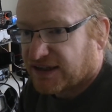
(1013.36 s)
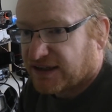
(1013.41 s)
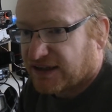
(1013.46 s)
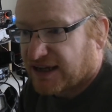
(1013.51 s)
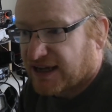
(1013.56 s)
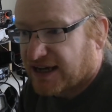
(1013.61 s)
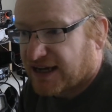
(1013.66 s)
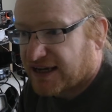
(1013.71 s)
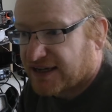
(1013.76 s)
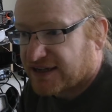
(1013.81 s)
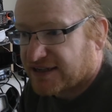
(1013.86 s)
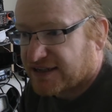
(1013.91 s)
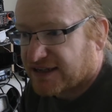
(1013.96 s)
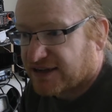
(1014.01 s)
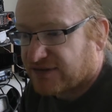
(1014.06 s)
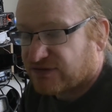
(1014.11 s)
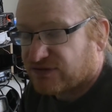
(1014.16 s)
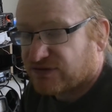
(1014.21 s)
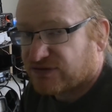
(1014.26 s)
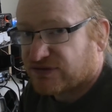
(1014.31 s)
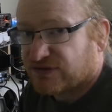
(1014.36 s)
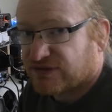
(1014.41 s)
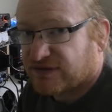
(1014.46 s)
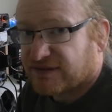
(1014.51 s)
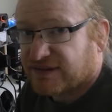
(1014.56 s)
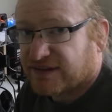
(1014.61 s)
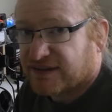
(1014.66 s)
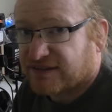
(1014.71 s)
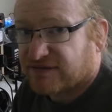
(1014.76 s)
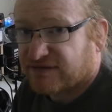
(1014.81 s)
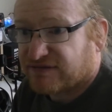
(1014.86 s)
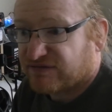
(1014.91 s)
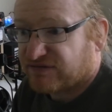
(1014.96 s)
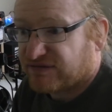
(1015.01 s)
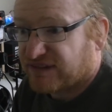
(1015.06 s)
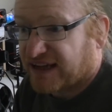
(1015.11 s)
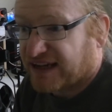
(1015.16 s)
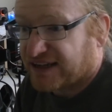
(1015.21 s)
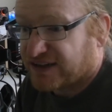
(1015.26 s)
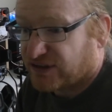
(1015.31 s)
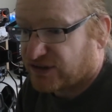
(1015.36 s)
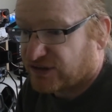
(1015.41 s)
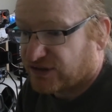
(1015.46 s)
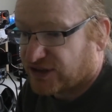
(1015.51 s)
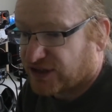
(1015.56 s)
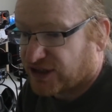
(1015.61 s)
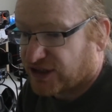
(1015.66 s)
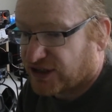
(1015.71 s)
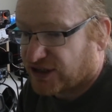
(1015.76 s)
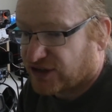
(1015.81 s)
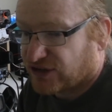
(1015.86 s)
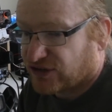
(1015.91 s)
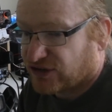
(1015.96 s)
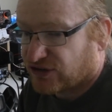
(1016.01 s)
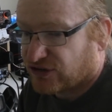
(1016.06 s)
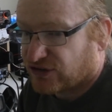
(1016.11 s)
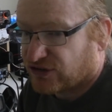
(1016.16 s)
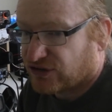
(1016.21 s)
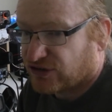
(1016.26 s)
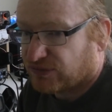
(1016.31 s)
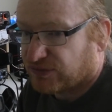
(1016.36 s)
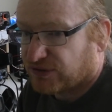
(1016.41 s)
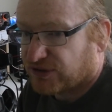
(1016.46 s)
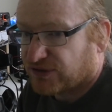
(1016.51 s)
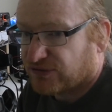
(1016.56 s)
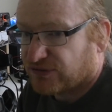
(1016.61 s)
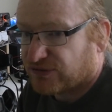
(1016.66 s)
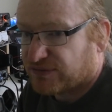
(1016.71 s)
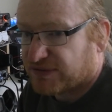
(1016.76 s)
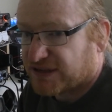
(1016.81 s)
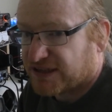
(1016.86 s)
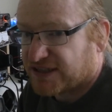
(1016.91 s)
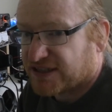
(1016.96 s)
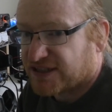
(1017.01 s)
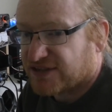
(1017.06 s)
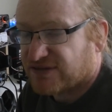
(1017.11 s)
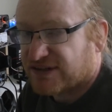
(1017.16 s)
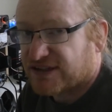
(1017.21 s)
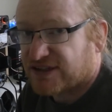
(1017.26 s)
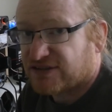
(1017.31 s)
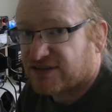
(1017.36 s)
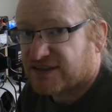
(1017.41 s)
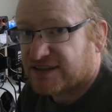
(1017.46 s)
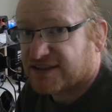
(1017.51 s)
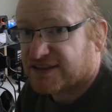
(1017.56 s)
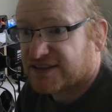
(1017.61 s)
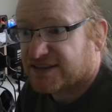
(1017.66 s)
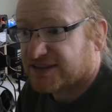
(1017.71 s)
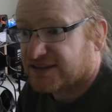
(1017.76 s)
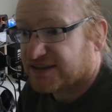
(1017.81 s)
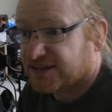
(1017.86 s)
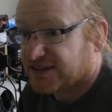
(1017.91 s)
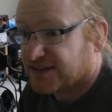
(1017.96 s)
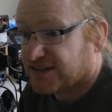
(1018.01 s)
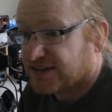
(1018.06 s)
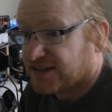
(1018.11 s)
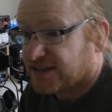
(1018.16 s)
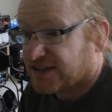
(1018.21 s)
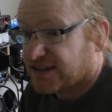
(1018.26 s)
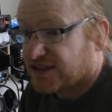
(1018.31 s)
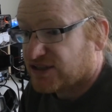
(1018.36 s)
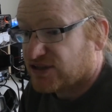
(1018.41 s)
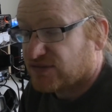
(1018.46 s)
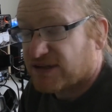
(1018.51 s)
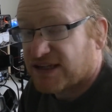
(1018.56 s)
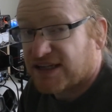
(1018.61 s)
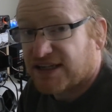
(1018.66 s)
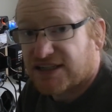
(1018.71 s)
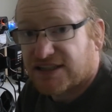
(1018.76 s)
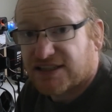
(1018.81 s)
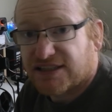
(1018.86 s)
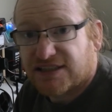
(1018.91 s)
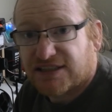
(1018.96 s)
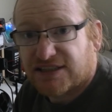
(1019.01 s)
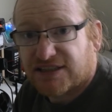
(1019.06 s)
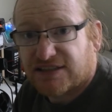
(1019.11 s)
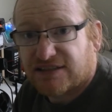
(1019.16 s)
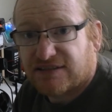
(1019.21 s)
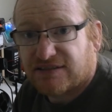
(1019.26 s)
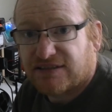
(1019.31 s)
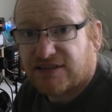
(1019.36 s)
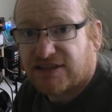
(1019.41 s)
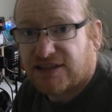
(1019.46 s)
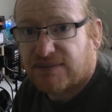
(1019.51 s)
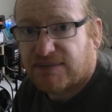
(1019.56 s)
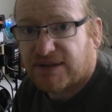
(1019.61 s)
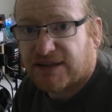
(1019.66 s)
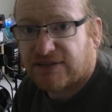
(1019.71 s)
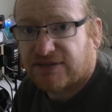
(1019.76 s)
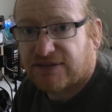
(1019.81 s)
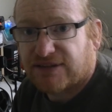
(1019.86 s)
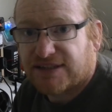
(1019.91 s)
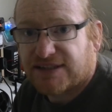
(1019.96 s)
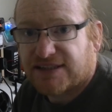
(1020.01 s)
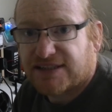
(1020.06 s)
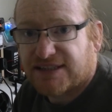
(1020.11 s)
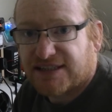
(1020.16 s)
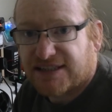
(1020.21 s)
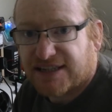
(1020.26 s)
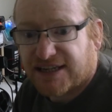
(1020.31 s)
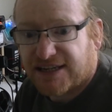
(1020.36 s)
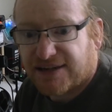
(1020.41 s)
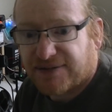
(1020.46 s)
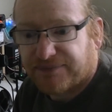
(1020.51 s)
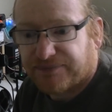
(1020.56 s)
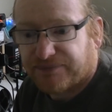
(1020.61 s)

and I've had a look at a couple of repeaters of interest to me. There's GB3CD,